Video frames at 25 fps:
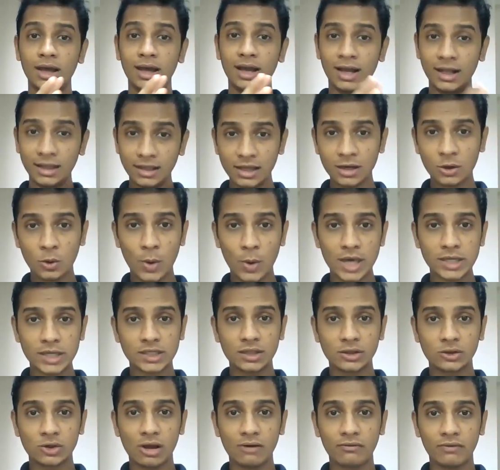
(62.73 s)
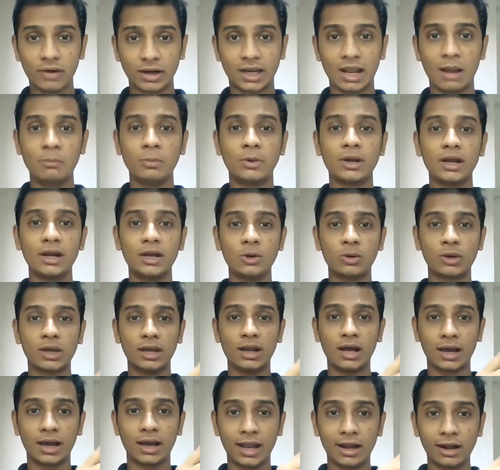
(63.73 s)
In the questions you have attempted, you
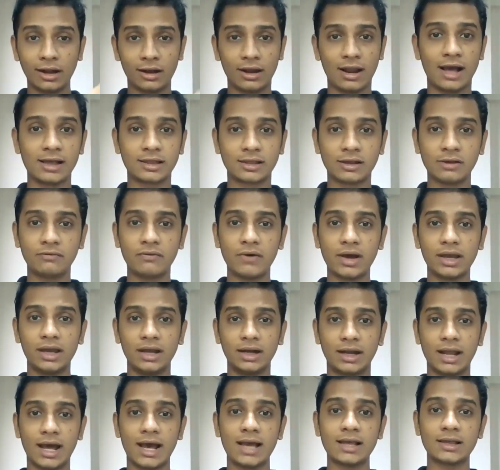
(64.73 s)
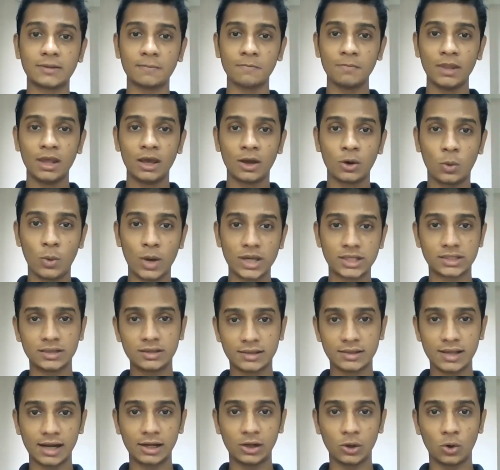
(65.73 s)
can again classify it as
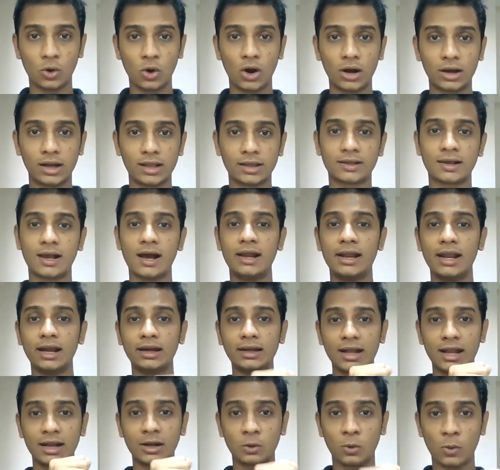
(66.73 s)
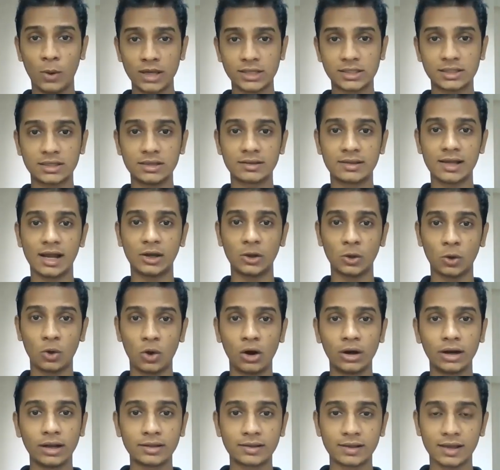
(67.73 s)
questions that you got as correct and questions that you
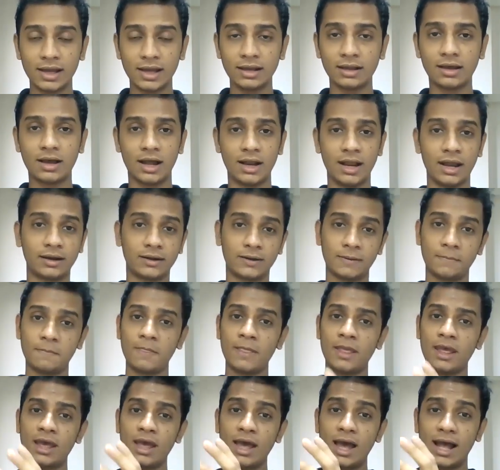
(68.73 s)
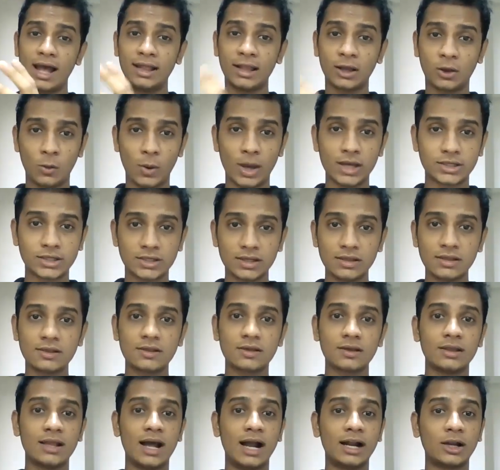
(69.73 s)
got as incorrect. And the
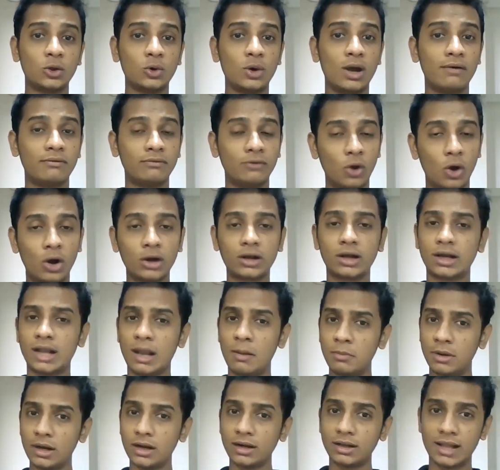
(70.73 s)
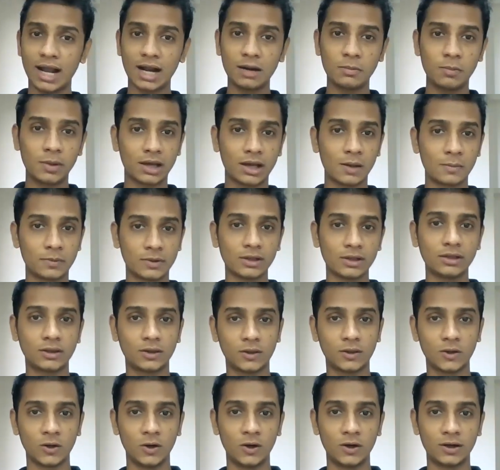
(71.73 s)
questions that you have not attempted, that becomes a
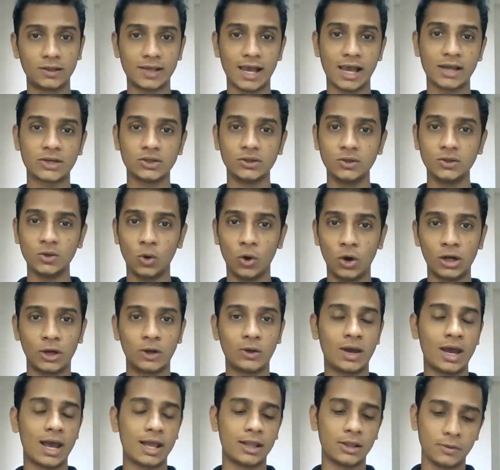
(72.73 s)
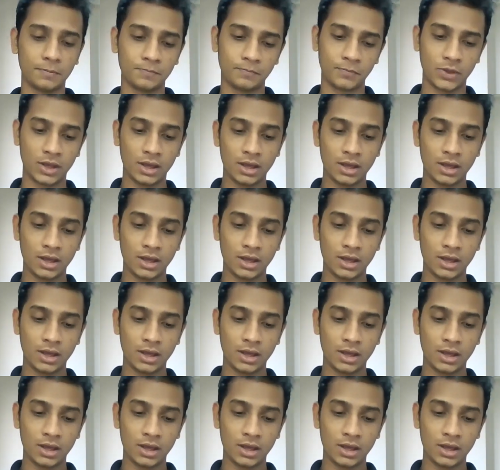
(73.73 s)
third section altogether.